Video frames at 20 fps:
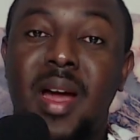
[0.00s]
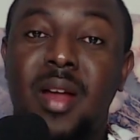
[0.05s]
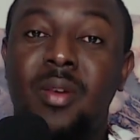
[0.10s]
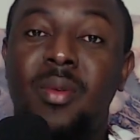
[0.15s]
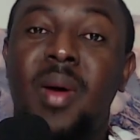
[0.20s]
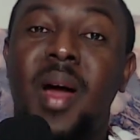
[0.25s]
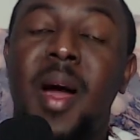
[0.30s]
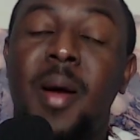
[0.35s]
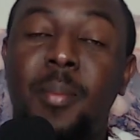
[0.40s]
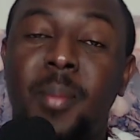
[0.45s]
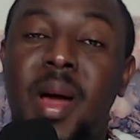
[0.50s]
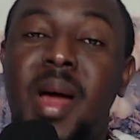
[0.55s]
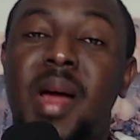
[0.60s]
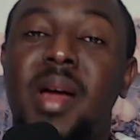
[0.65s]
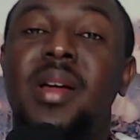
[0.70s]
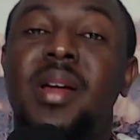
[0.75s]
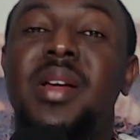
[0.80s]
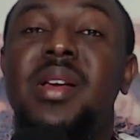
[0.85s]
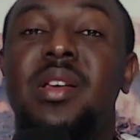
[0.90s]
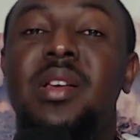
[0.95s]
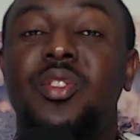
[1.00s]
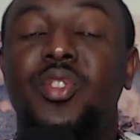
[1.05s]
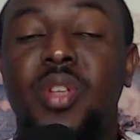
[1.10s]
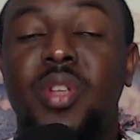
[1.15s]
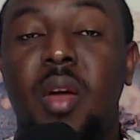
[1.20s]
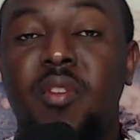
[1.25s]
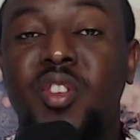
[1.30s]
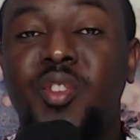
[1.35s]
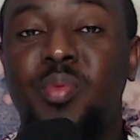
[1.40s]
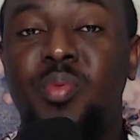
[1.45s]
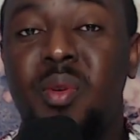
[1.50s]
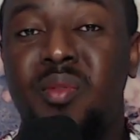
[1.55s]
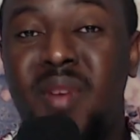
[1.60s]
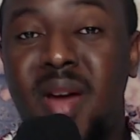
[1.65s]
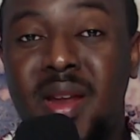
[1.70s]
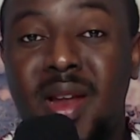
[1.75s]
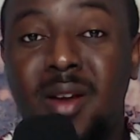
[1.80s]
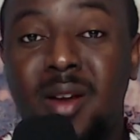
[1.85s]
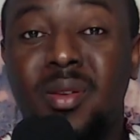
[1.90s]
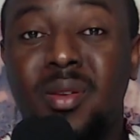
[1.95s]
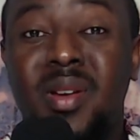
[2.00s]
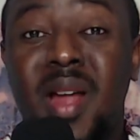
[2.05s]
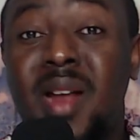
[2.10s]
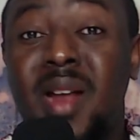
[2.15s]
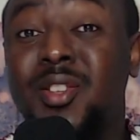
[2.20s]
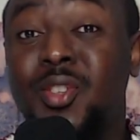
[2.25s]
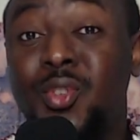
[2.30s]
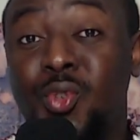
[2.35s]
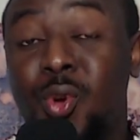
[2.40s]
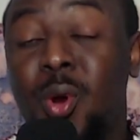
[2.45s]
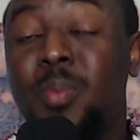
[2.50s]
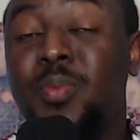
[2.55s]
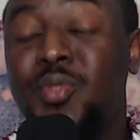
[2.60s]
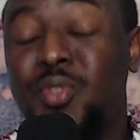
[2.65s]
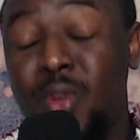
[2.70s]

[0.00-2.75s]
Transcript: no ama service provider no, that is drop